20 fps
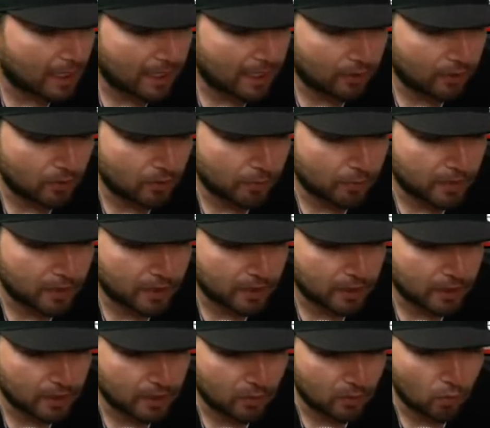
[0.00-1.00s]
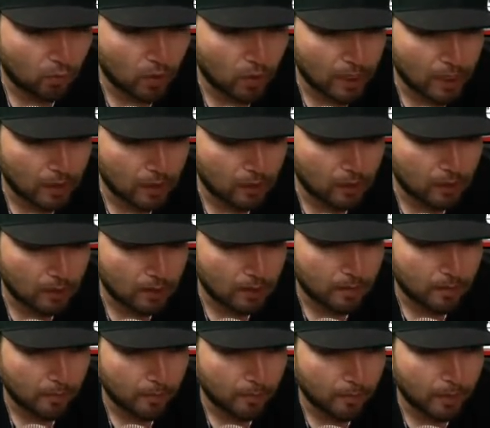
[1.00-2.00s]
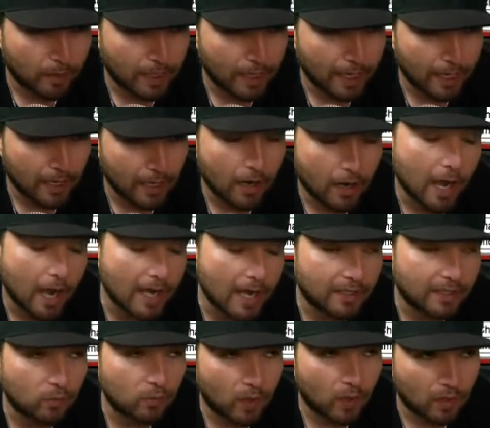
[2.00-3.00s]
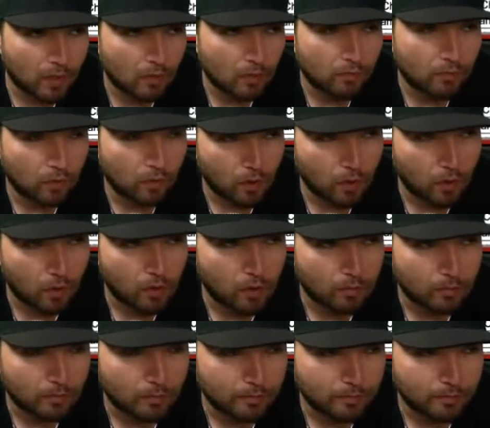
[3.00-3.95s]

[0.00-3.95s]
I didn't do particularly well, but I did well overall.